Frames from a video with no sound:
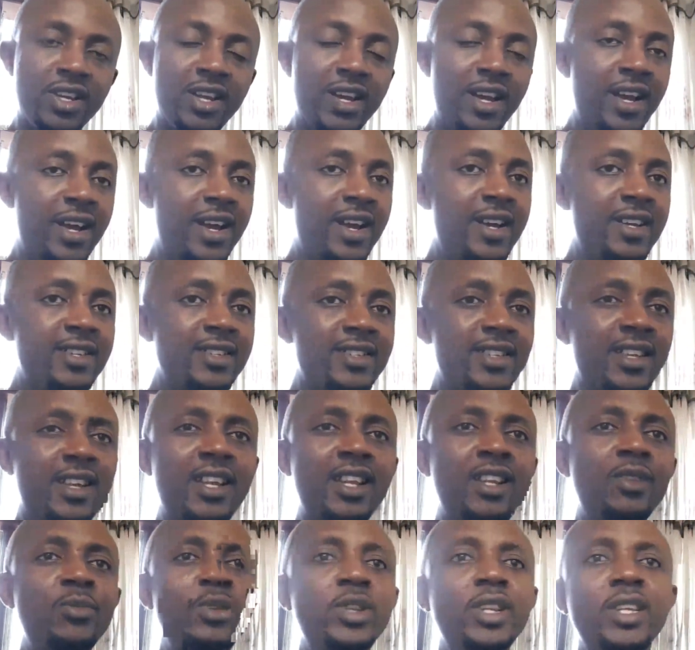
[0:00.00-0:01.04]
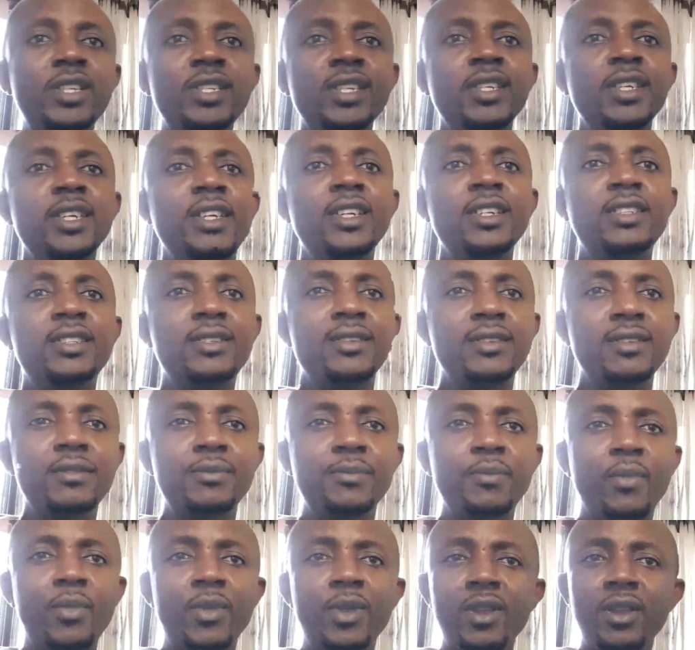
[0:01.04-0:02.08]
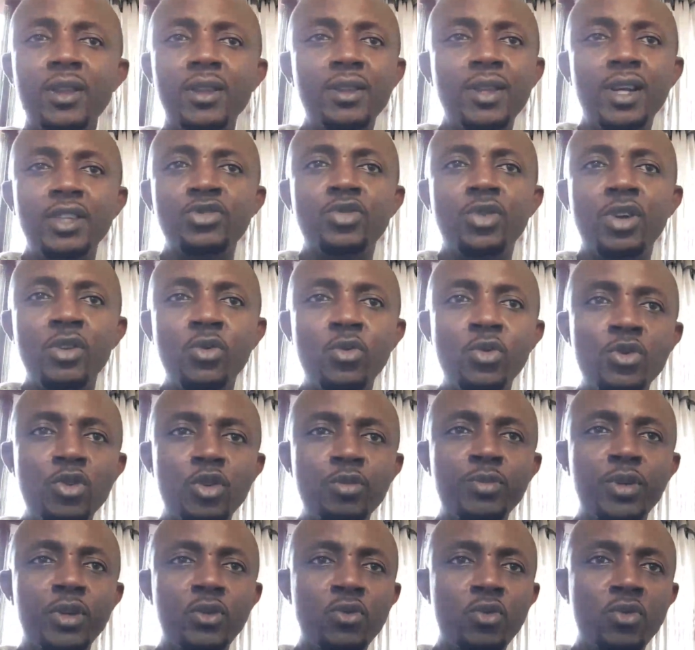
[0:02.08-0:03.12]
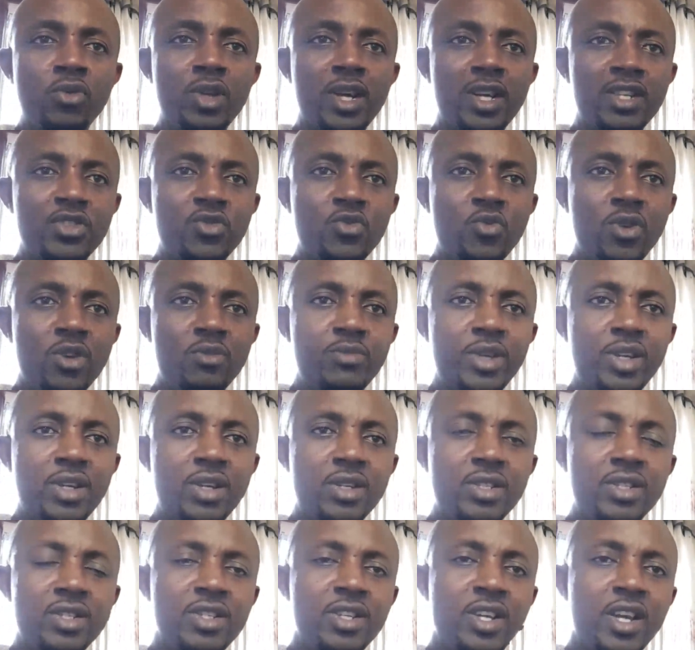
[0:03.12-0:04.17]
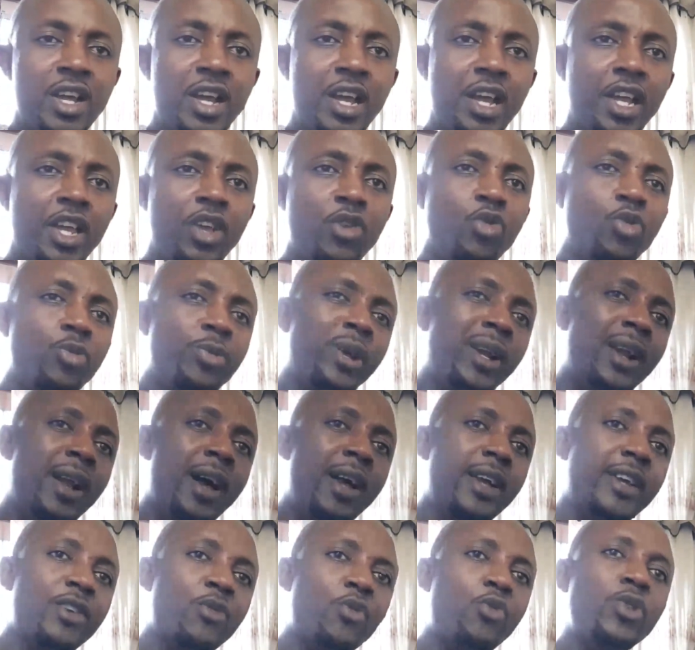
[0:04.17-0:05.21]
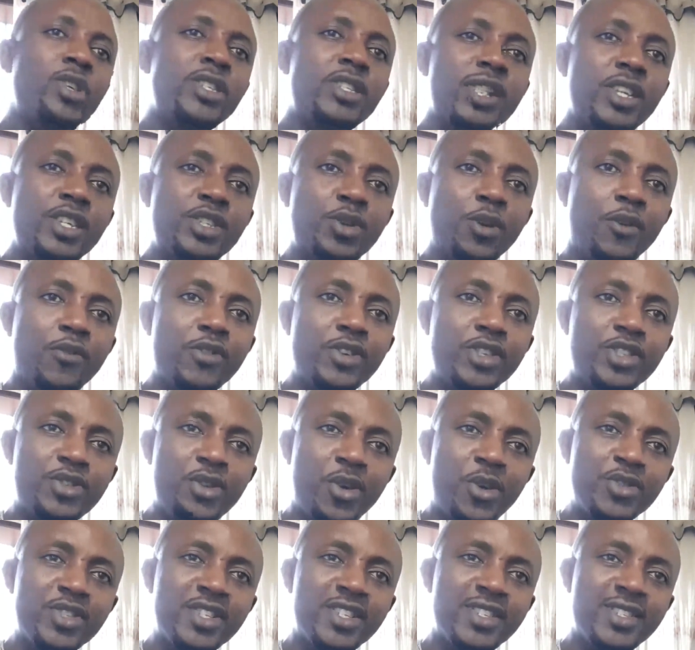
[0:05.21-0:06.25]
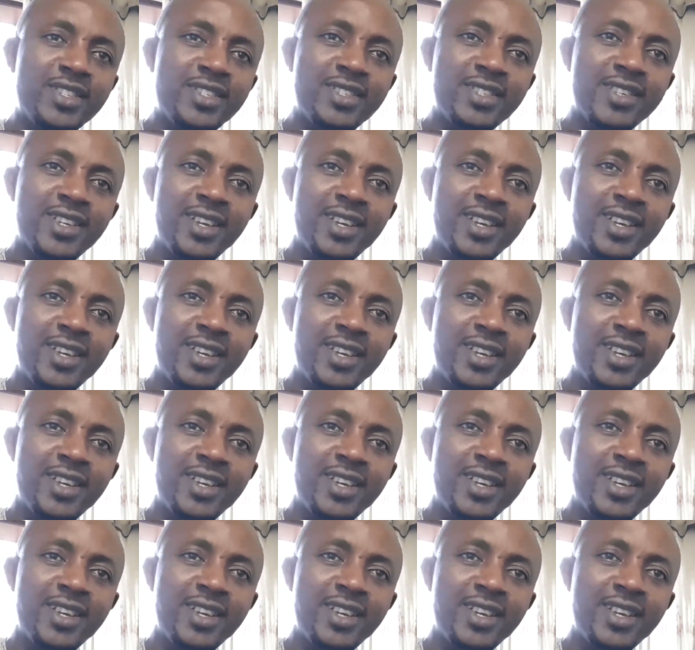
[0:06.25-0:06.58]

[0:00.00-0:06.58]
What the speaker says: And eliminating it naturally will not be good as well, because it will be like wastage of resources.